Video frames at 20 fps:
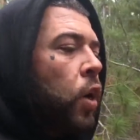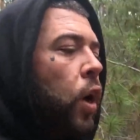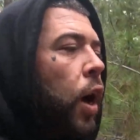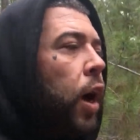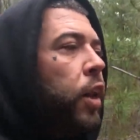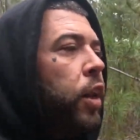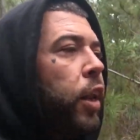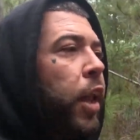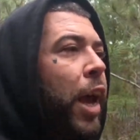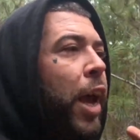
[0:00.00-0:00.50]

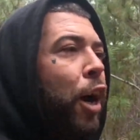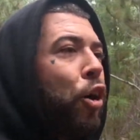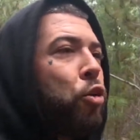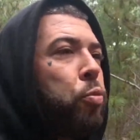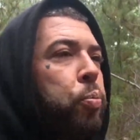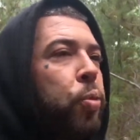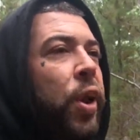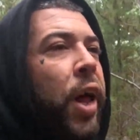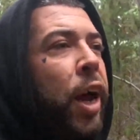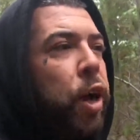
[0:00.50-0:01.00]

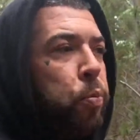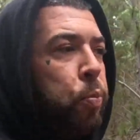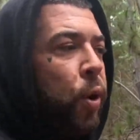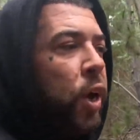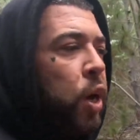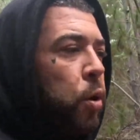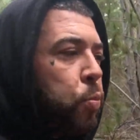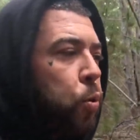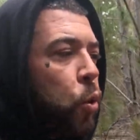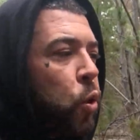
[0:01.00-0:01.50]
allowed black
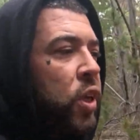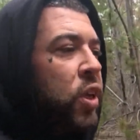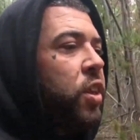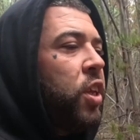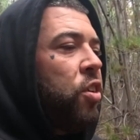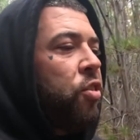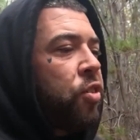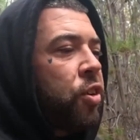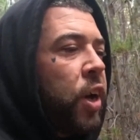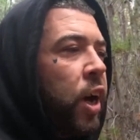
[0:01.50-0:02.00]
people in
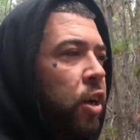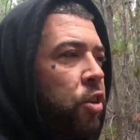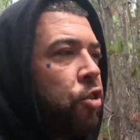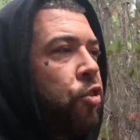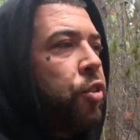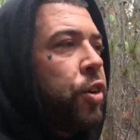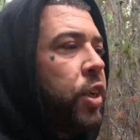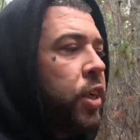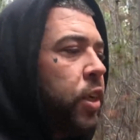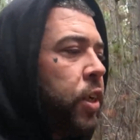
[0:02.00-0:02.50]
this
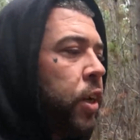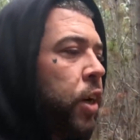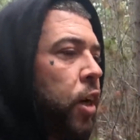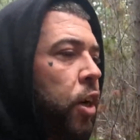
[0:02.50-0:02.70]
country